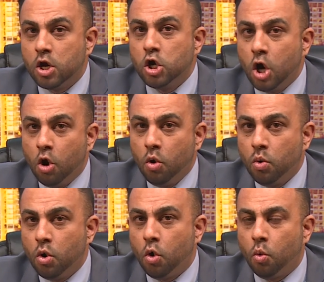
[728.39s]
no
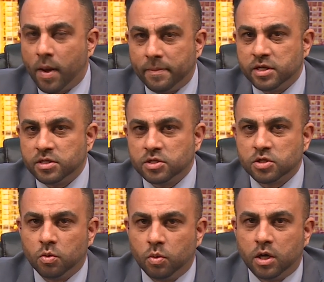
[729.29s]
weapons
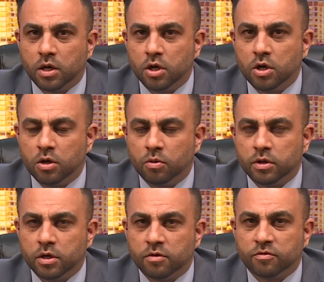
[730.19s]
were
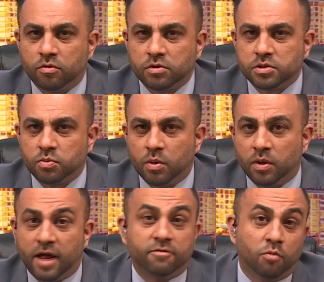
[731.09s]
loaded. And of course, we
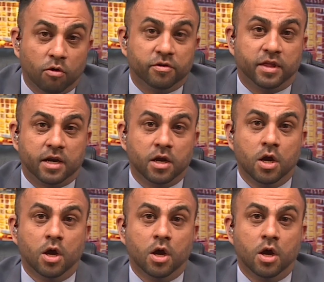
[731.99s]
will have more for that